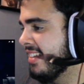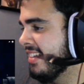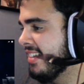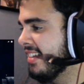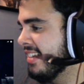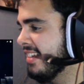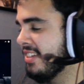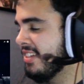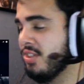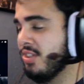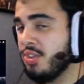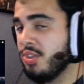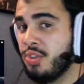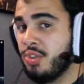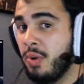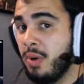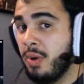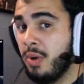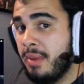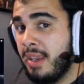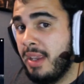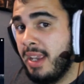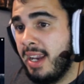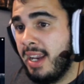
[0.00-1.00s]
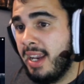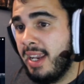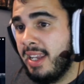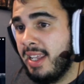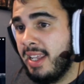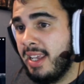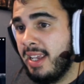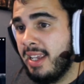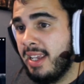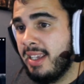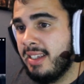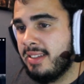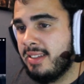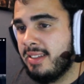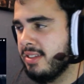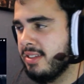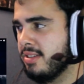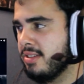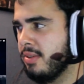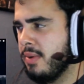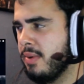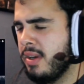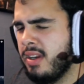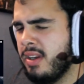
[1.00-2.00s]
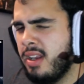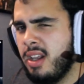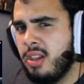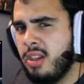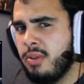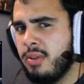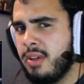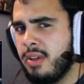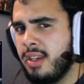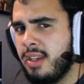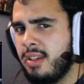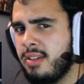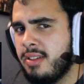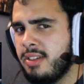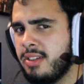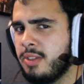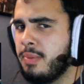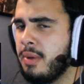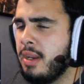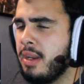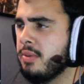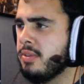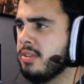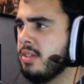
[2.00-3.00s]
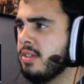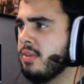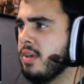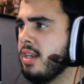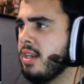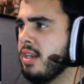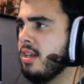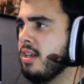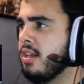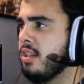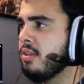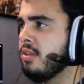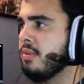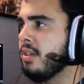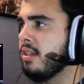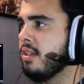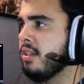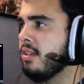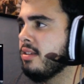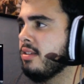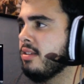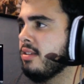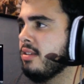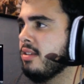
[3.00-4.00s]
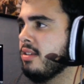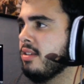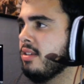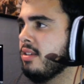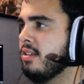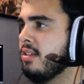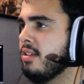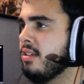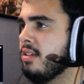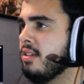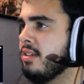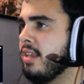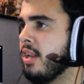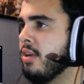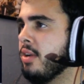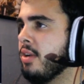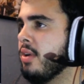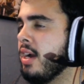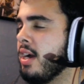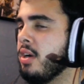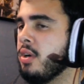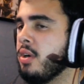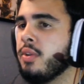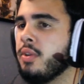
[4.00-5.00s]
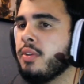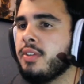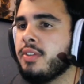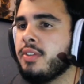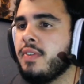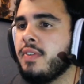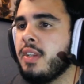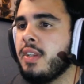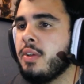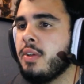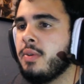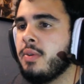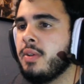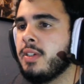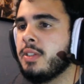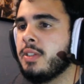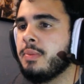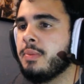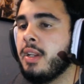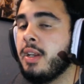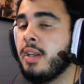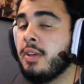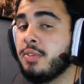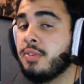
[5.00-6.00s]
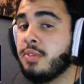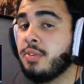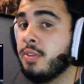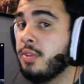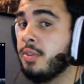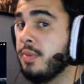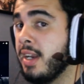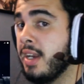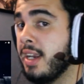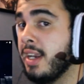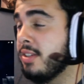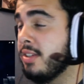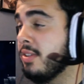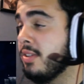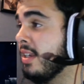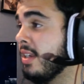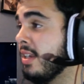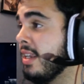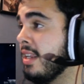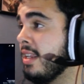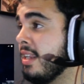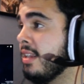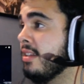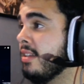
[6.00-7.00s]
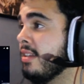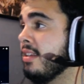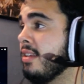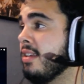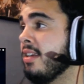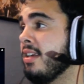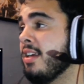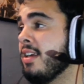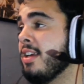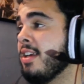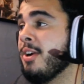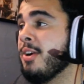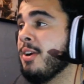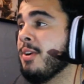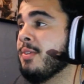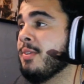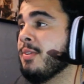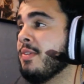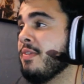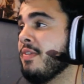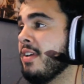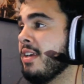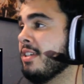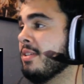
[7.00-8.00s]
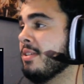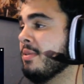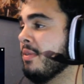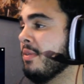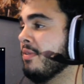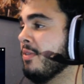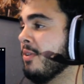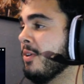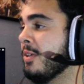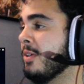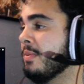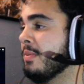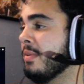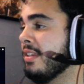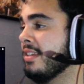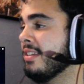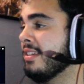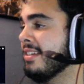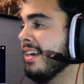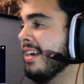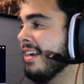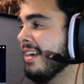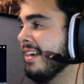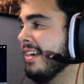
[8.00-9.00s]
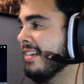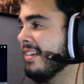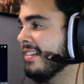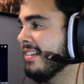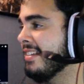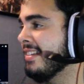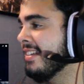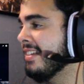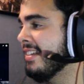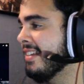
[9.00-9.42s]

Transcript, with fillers: Is there a story behind that? Is this around Halloween? This probably was around Halloween. I don't know how old this video was, but I was told to react to it, and heard it was a best performance, but this guy is...